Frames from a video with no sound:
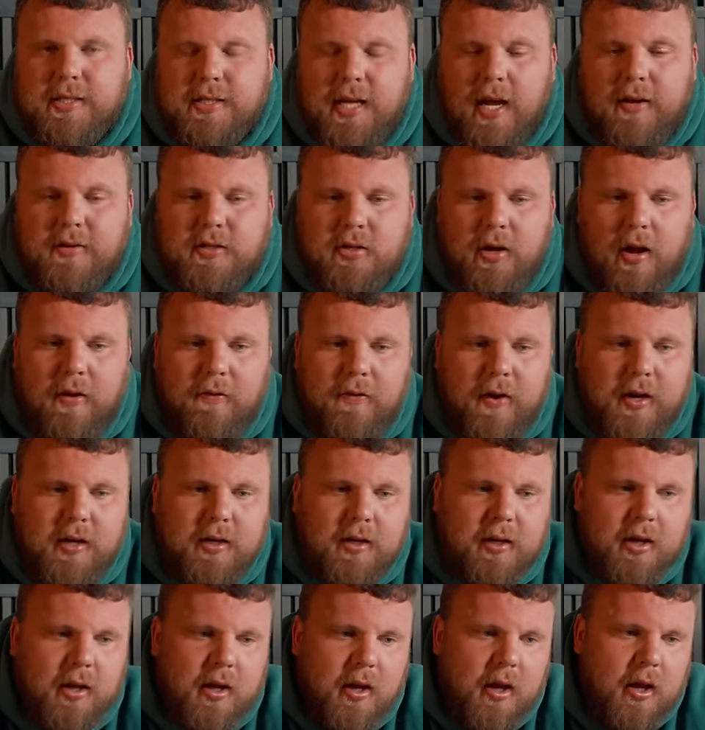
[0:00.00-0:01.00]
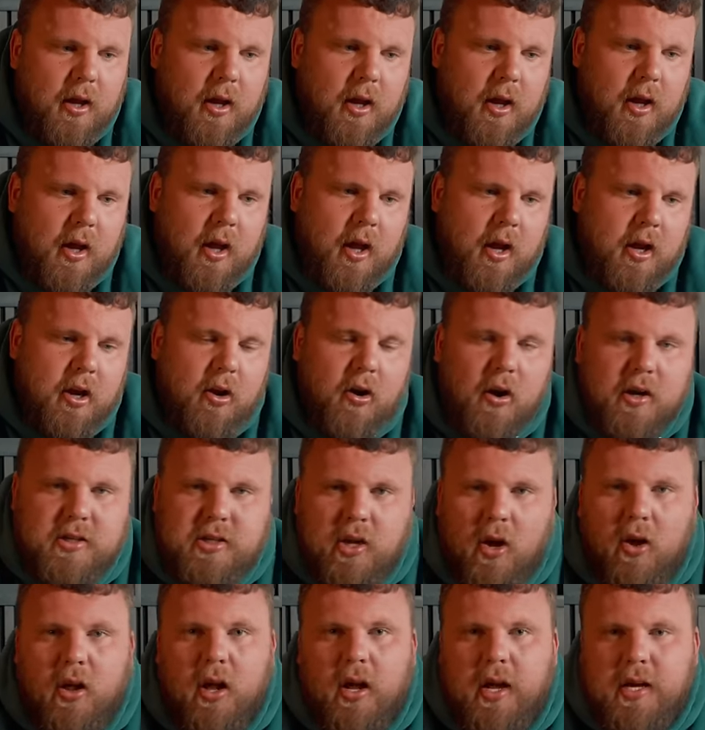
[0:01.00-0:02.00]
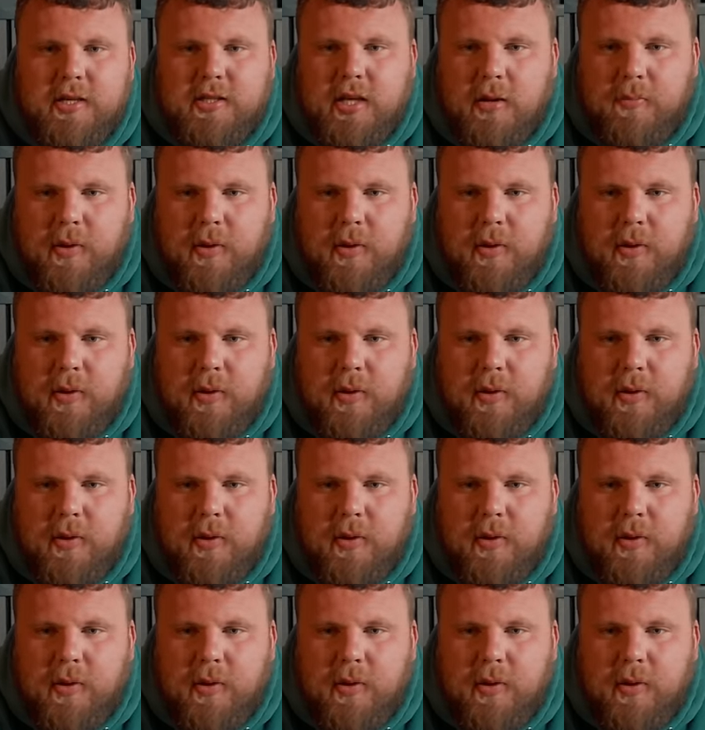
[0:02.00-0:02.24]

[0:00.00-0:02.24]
stuff. So I think, you know, it's